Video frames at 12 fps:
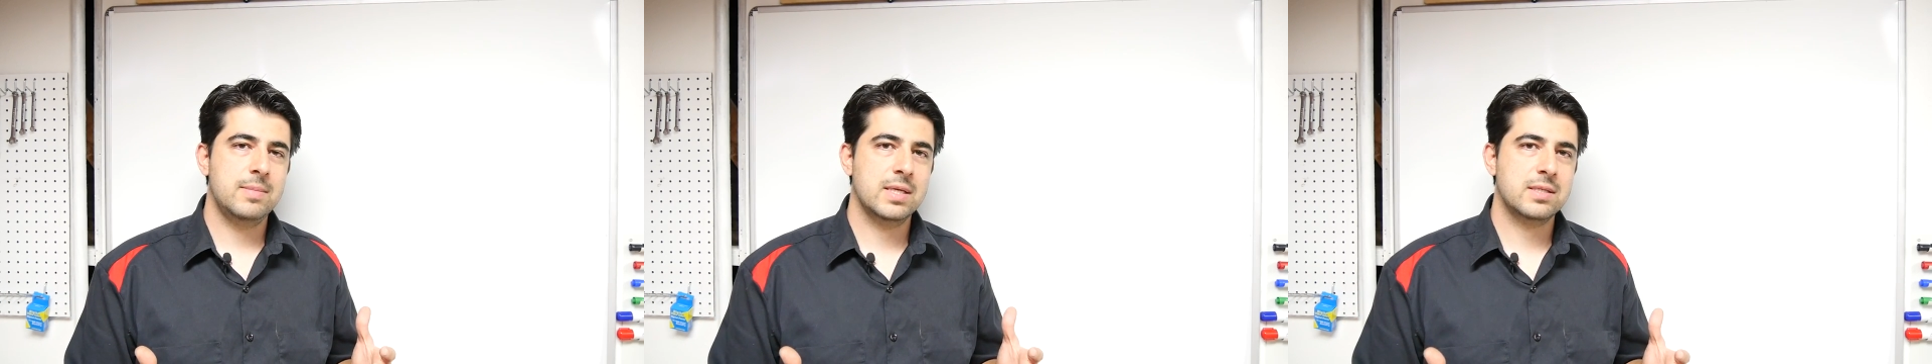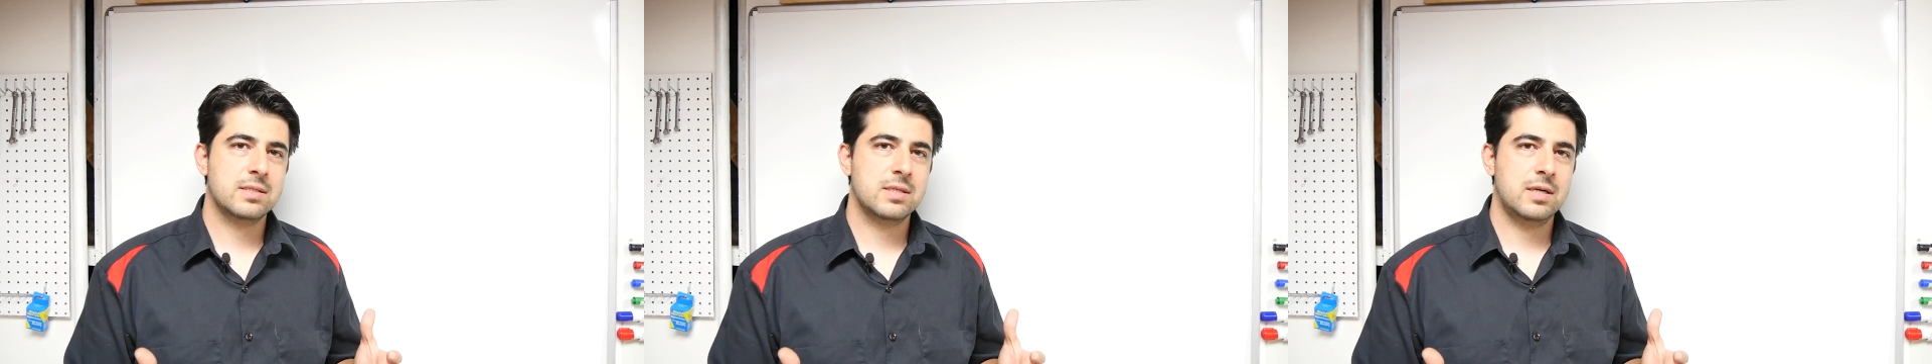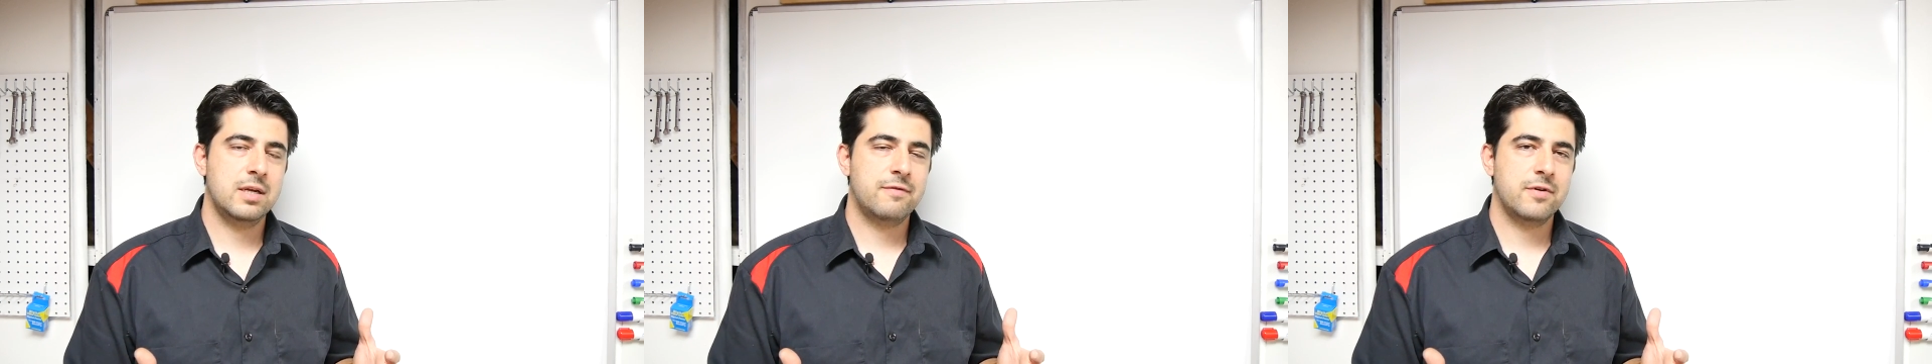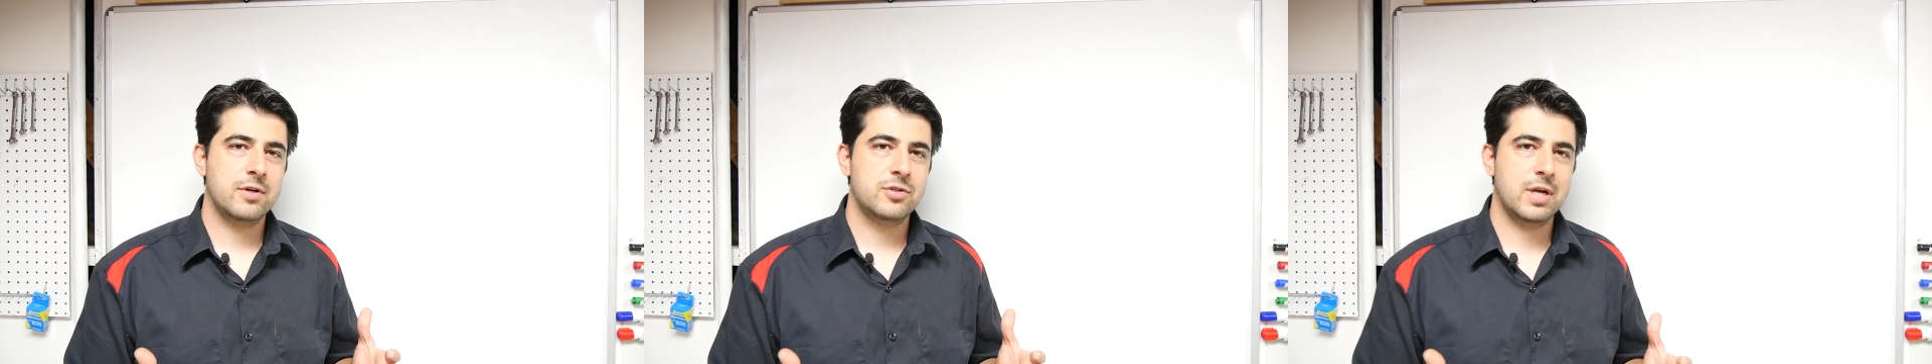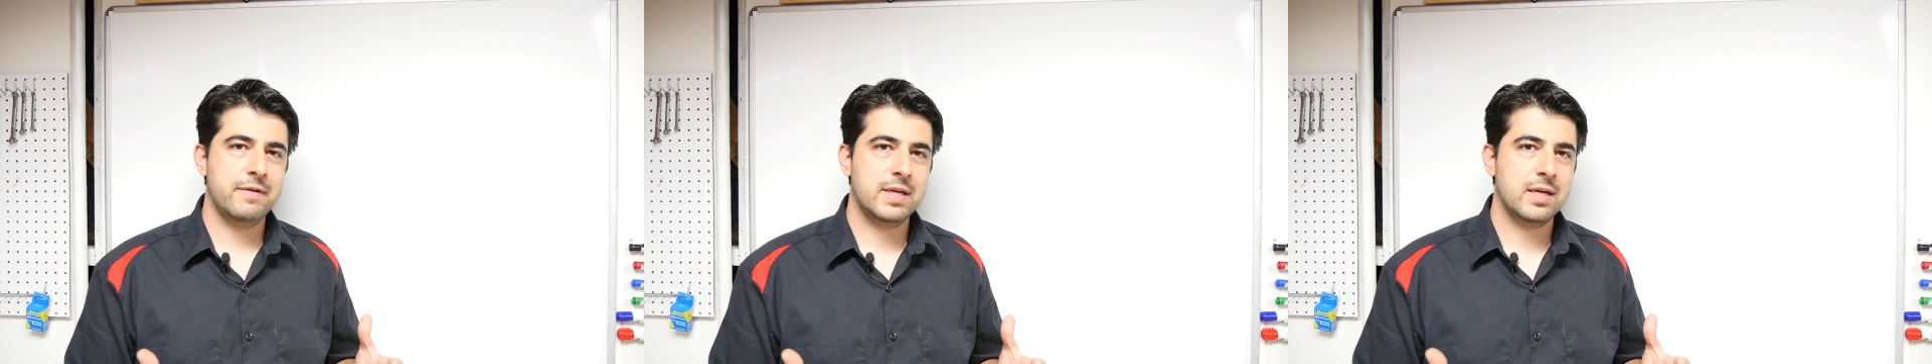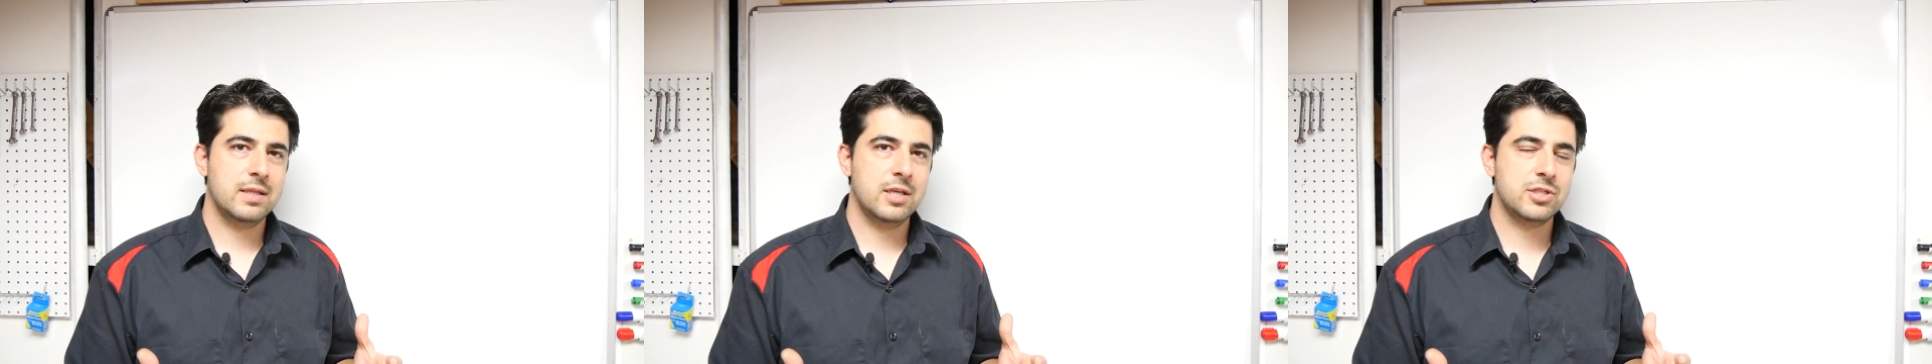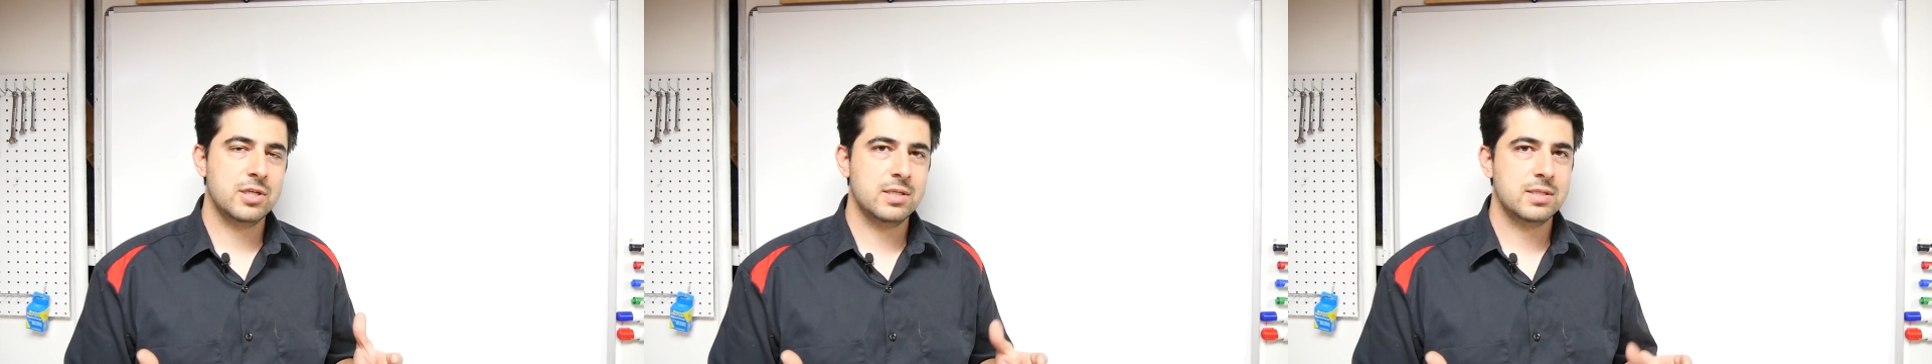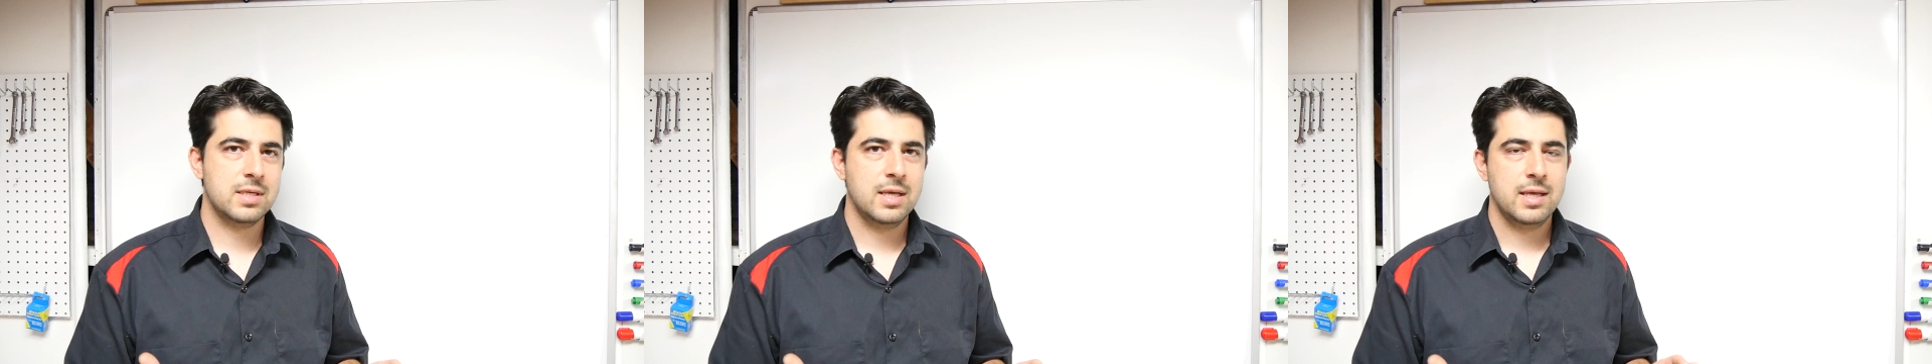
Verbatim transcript: necessary for your driving conditions,